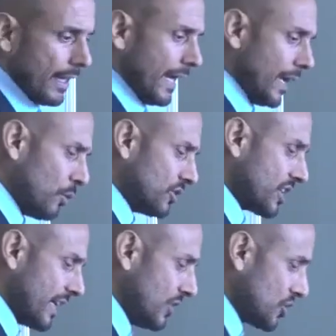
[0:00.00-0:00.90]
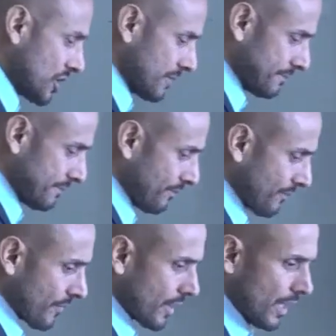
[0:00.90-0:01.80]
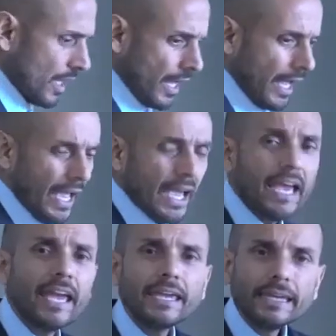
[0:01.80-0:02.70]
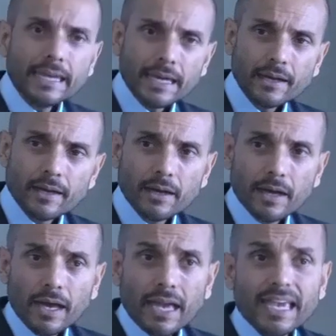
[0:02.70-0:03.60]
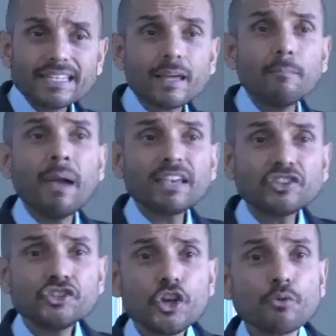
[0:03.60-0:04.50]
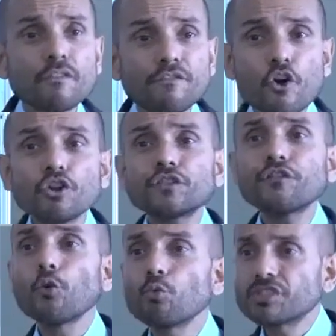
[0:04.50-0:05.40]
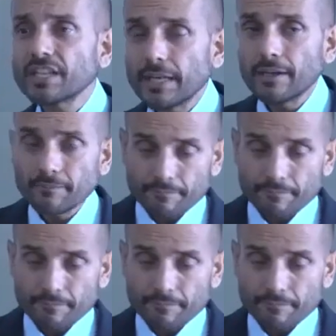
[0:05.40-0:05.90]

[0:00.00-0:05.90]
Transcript: He would teach, he is the messenger of verse 40.